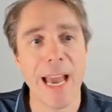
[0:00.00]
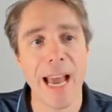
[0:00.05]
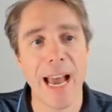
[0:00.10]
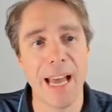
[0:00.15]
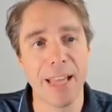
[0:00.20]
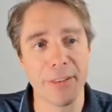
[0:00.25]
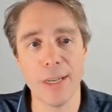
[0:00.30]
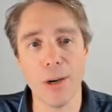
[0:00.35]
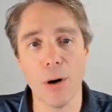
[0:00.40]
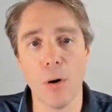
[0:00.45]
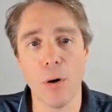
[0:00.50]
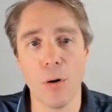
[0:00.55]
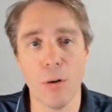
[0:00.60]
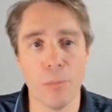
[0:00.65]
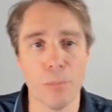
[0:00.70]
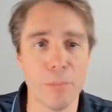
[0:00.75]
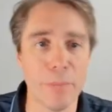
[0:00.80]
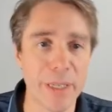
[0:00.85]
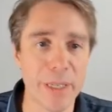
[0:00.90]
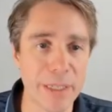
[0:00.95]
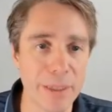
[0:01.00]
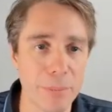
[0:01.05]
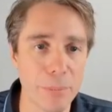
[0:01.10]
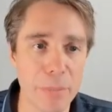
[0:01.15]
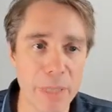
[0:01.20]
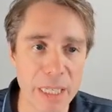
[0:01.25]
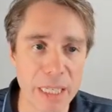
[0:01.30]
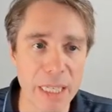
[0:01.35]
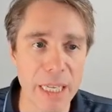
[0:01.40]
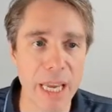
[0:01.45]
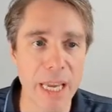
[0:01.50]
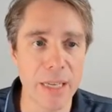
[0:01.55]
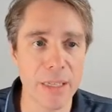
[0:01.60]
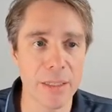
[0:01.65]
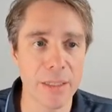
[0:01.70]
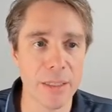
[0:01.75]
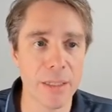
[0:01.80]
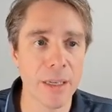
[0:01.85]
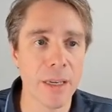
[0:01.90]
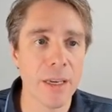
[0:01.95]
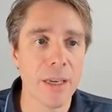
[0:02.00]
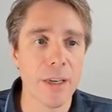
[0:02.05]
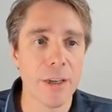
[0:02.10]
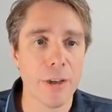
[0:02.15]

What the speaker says: and they're all mediated